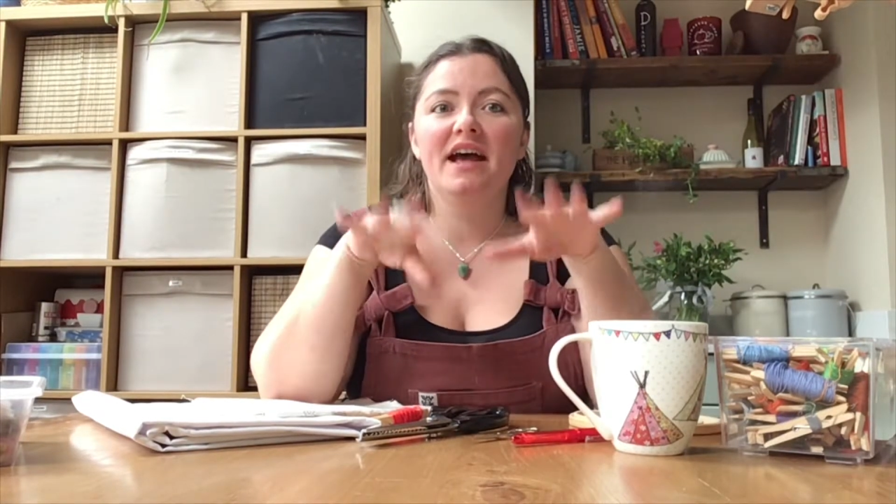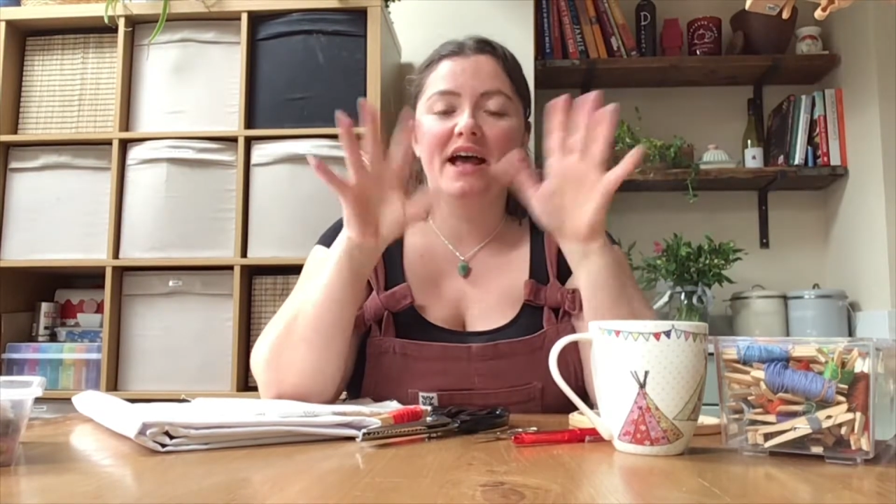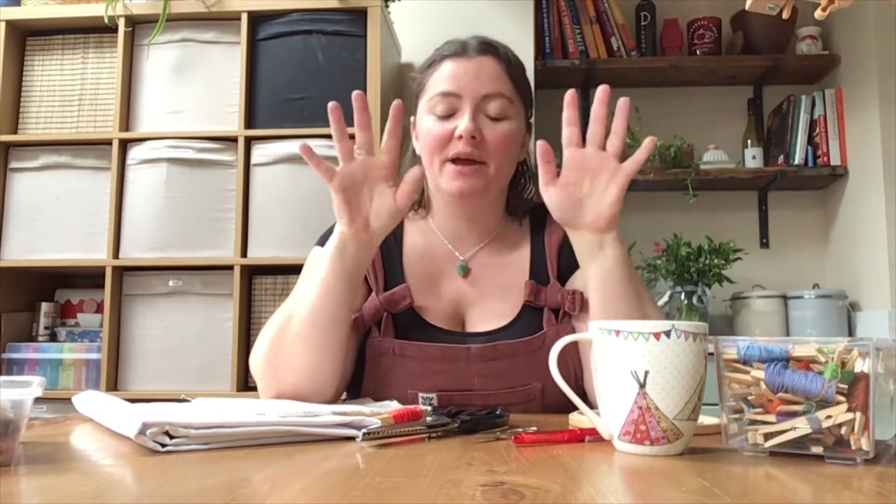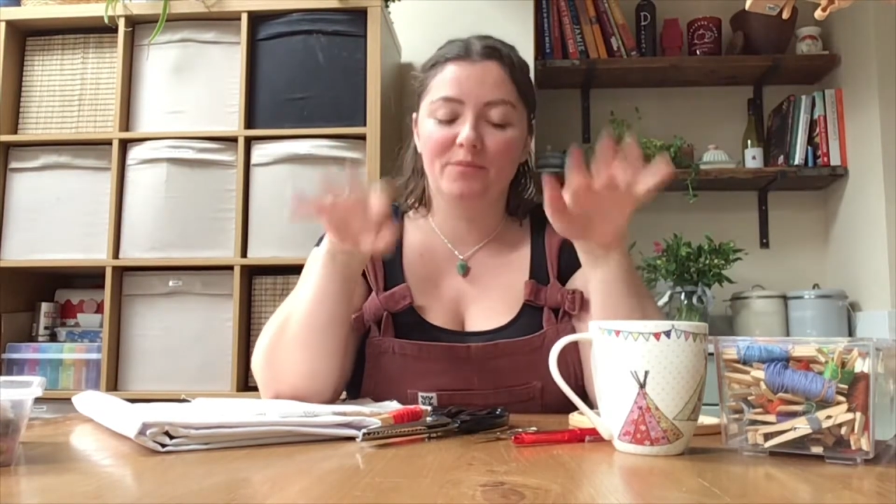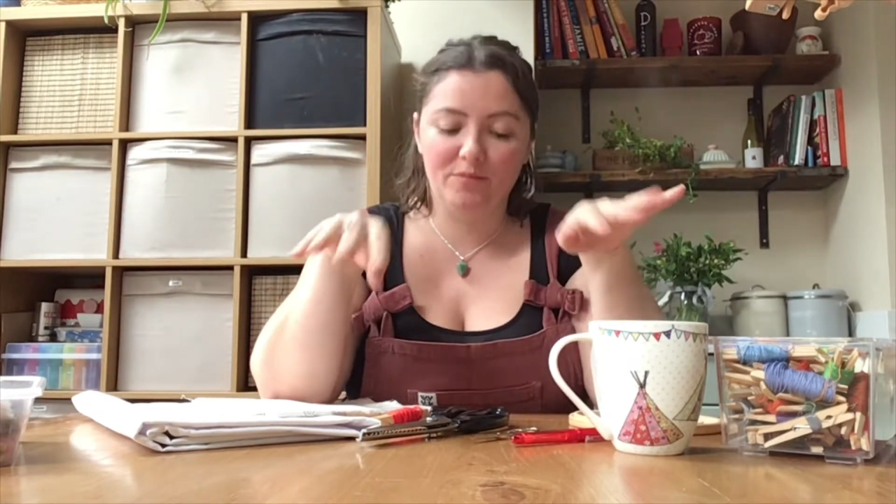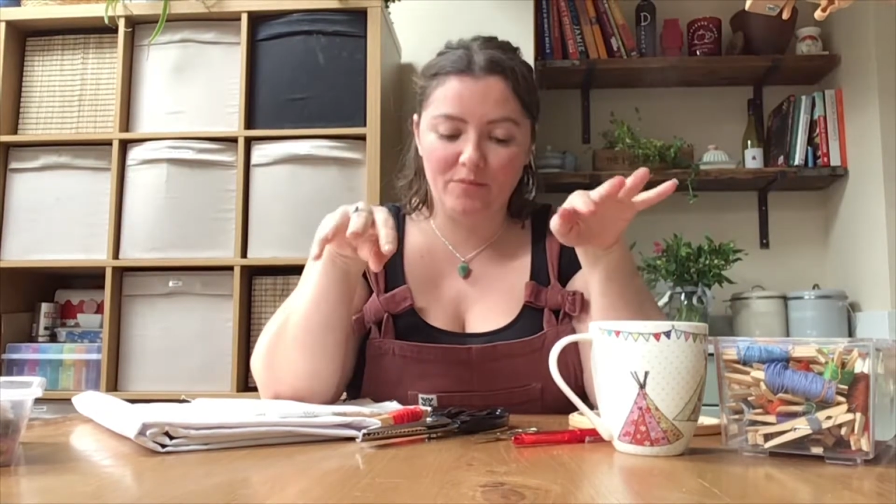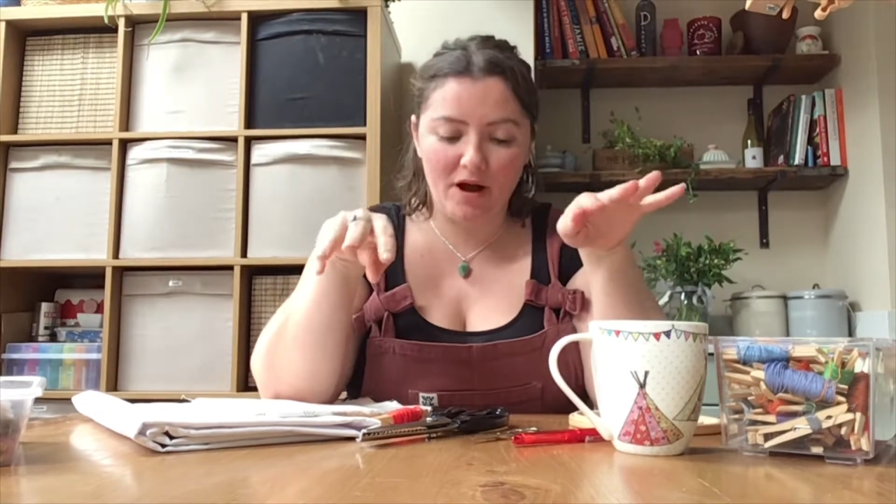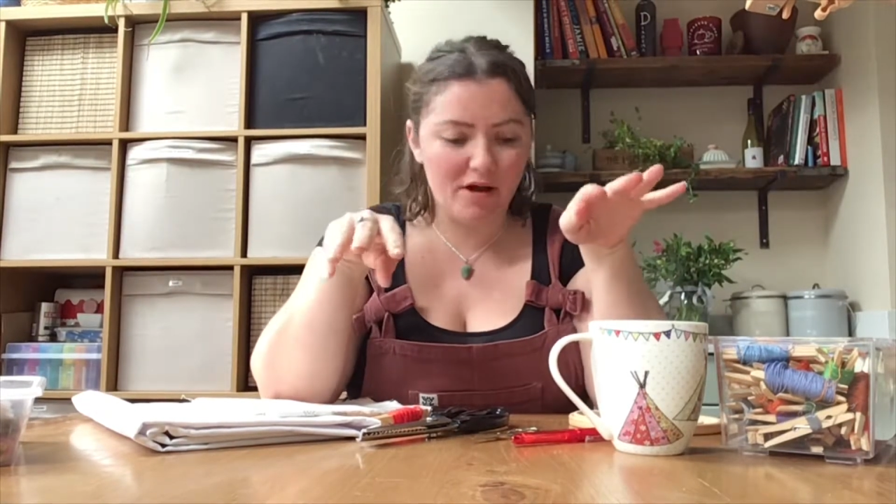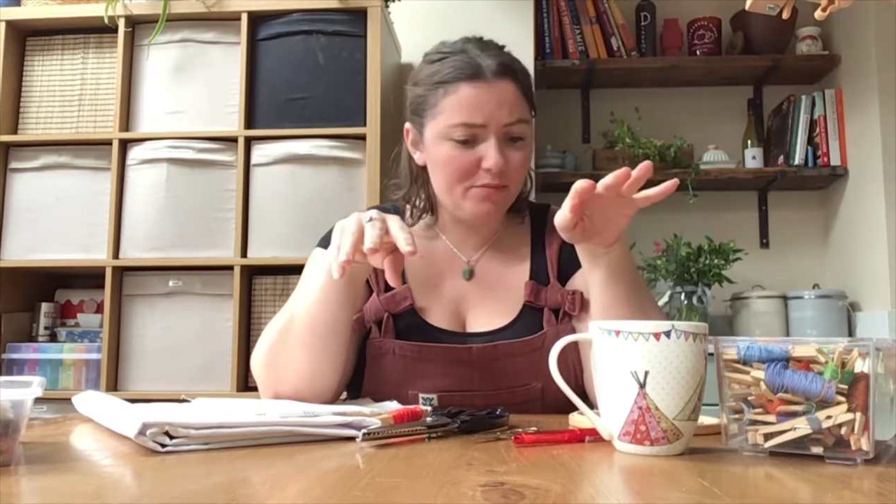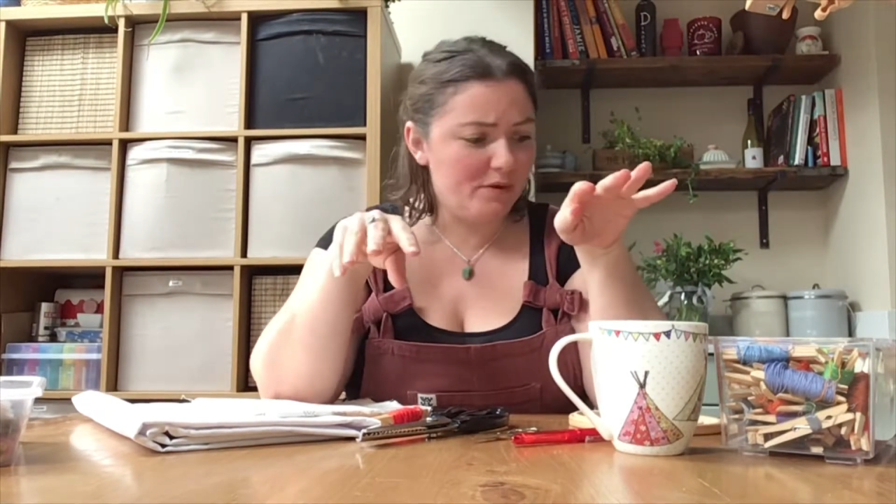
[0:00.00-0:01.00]
What
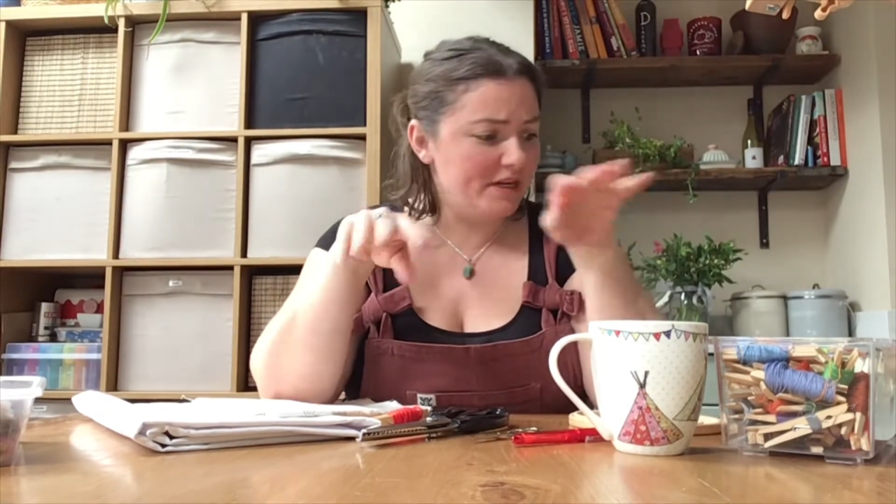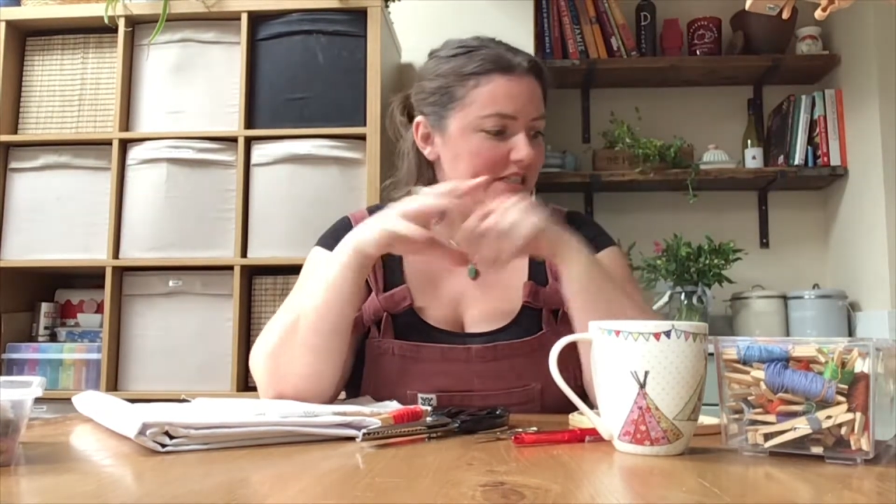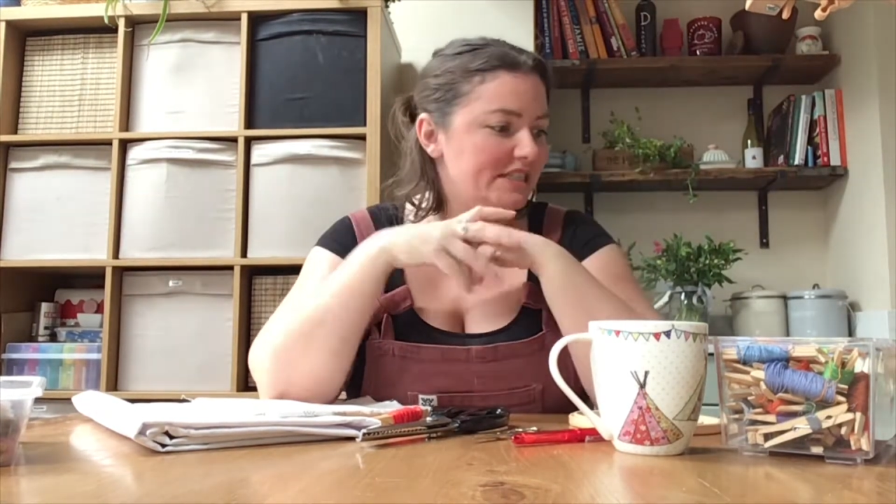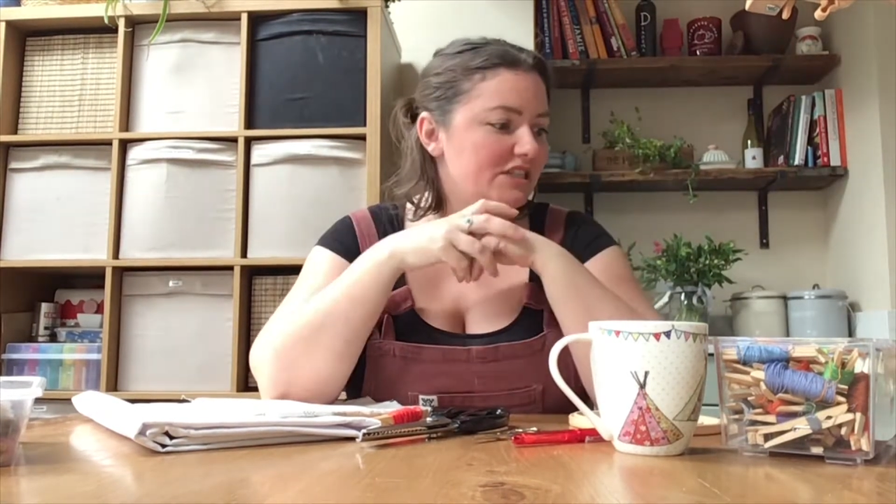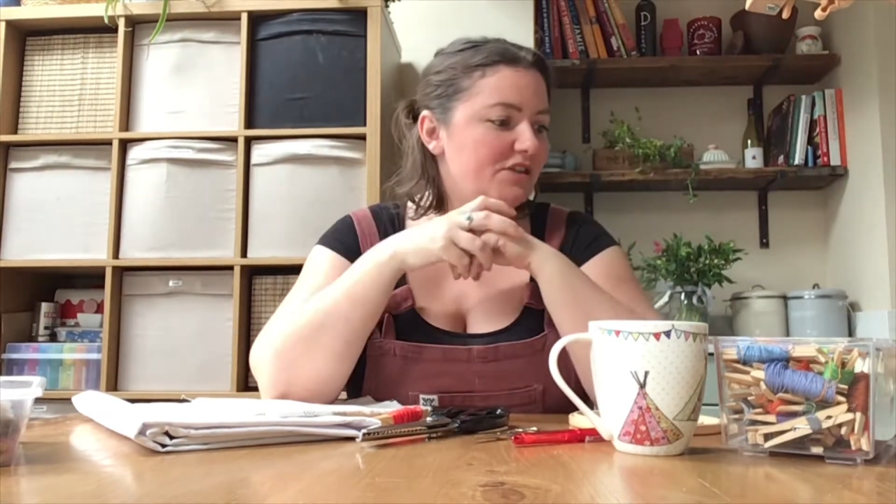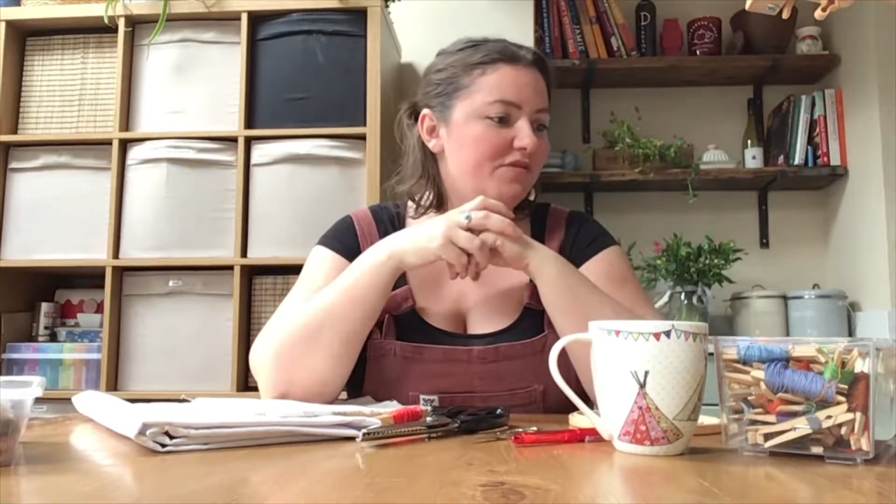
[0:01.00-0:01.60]
I wanted to do